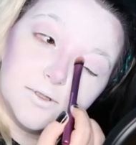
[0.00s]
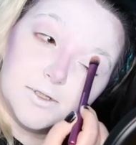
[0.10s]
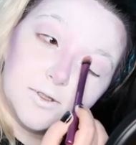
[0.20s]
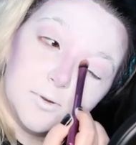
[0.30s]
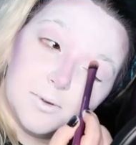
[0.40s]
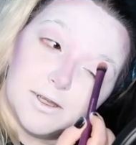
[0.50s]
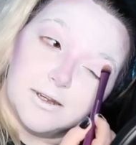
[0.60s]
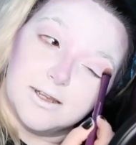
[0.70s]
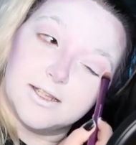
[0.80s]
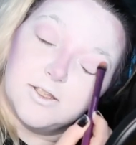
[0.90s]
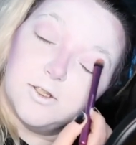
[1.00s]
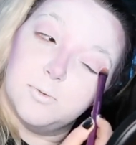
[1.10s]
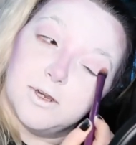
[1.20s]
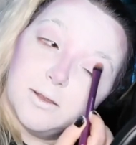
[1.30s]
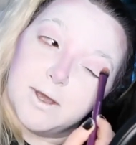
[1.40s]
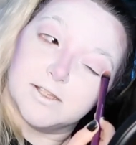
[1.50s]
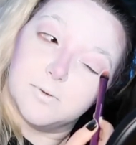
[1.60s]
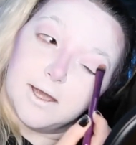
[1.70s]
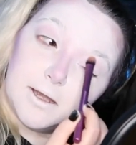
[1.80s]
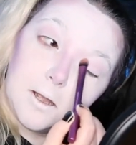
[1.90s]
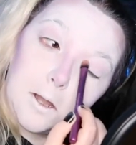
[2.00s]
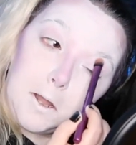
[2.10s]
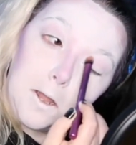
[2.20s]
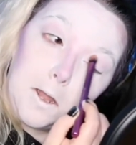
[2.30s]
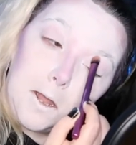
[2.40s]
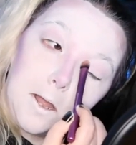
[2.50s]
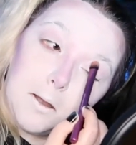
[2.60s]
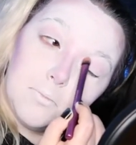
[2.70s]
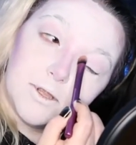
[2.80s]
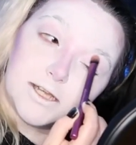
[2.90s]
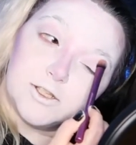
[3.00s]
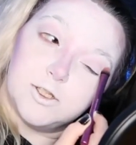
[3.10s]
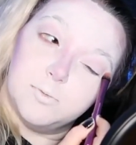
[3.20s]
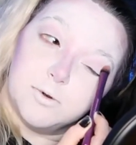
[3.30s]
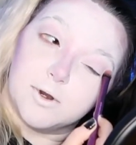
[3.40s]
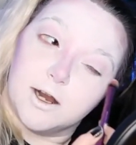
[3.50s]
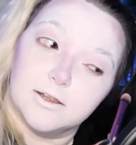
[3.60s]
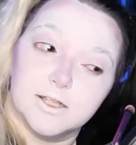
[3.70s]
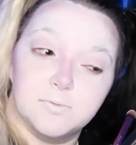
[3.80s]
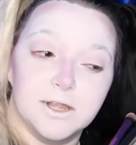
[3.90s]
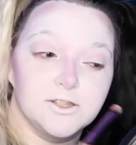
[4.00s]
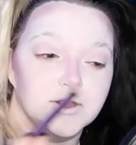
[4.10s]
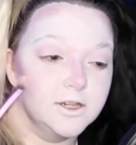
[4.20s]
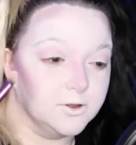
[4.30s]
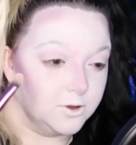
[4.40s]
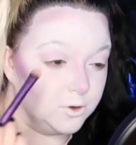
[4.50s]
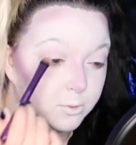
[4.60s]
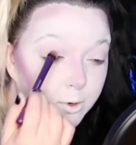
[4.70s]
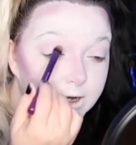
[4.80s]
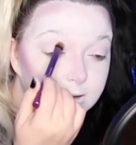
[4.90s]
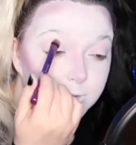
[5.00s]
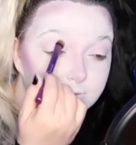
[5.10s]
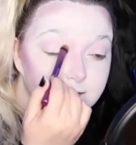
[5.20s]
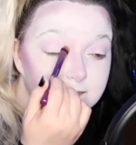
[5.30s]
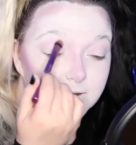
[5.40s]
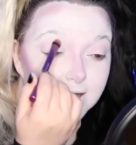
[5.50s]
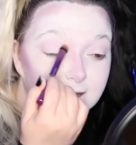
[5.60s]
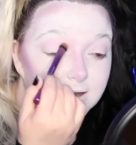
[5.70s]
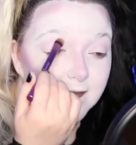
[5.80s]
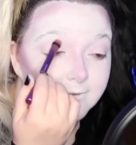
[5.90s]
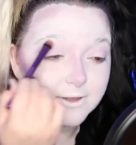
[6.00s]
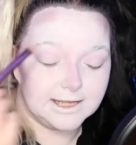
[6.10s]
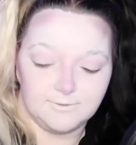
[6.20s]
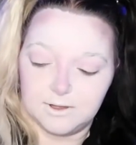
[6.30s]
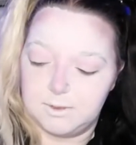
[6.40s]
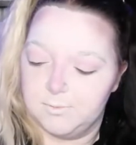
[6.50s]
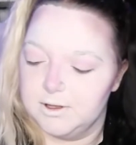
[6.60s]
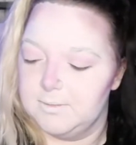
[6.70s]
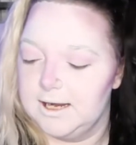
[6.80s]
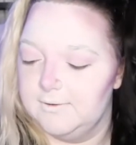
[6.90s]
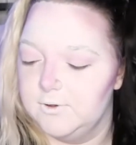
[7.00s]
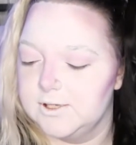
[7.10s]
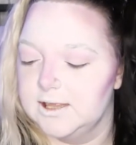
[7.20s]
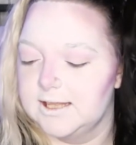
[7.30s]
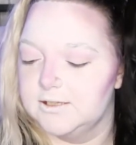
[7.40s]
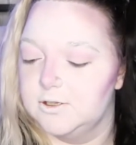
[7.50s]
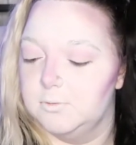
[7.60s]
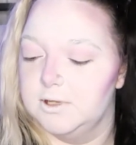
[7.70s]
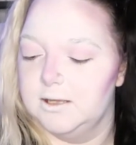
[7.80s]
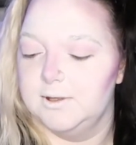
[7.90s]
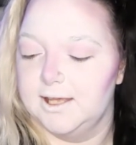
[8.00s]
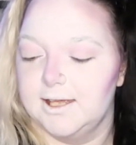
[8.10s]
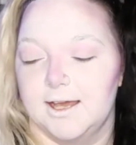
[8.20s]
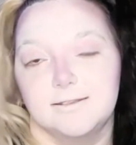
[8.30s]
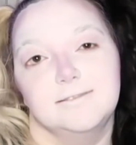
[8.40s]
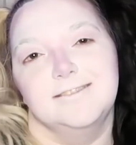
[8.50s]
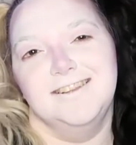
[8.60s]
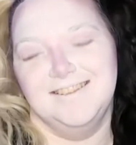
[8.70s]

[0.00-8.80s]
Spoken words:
stupid. It's stupid in the best way, but like stupid regardless. But that's literally the whole point of the movie. So like, I feel like even the people that made it, if you said that's stupid, they'd be like, yes.